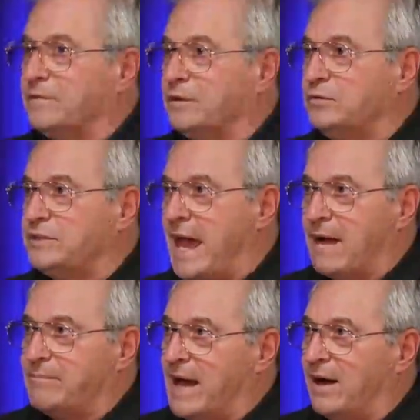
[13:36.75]
you
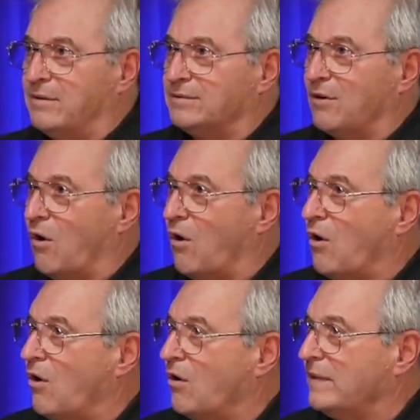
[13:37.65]
tap out
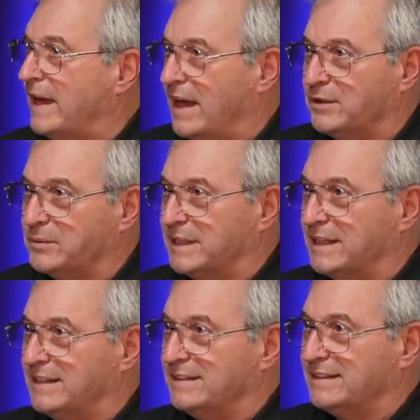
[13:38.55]
all the
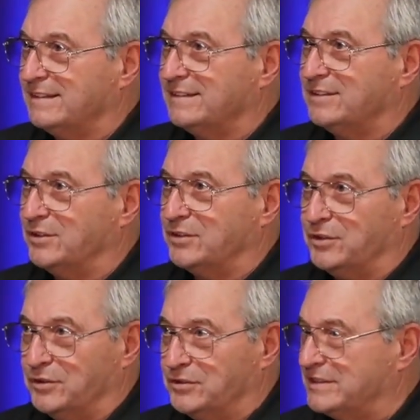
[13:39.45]
equity, you
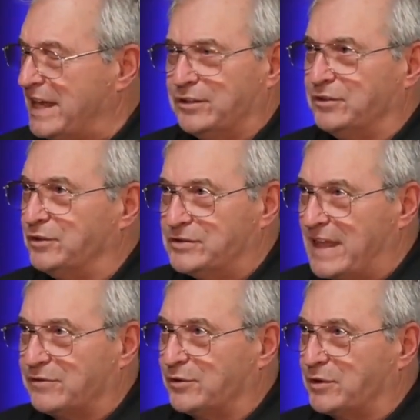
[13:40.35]
use
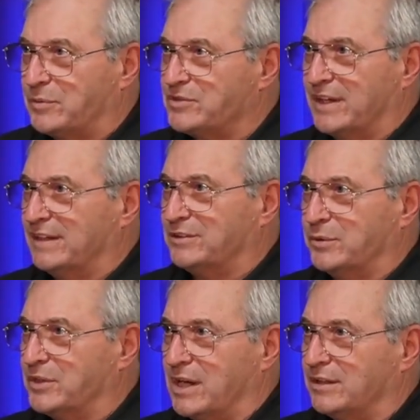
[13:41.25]
that 30%. You
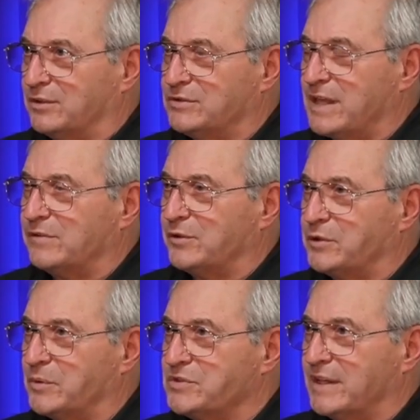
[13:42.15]
were young, use that
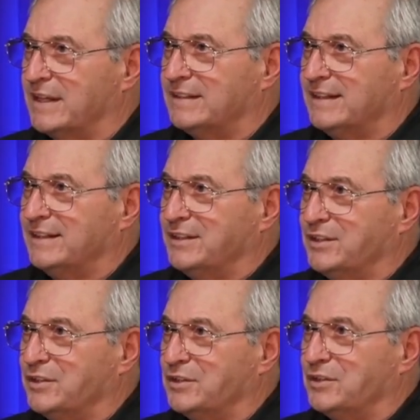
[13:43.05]
30%.
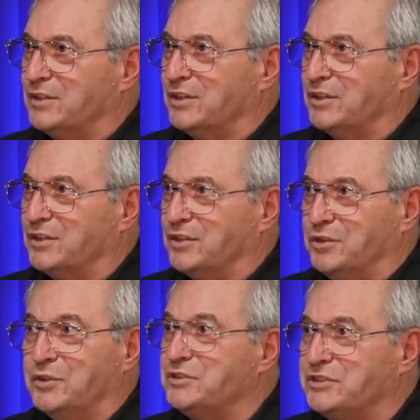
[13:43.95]

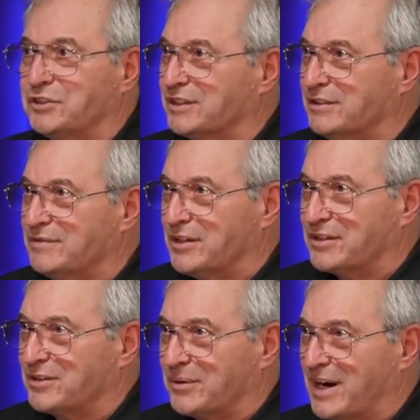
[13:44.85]
You could still live
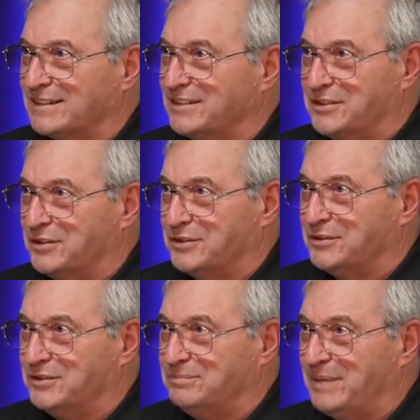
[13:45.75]
there, correct, until
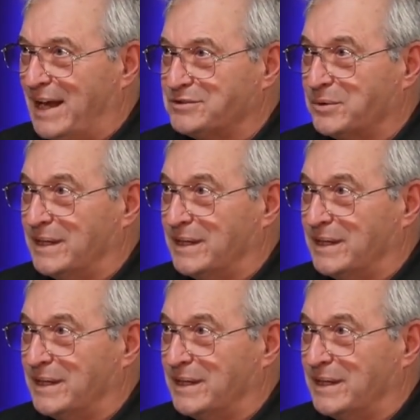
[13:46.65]
you pass away?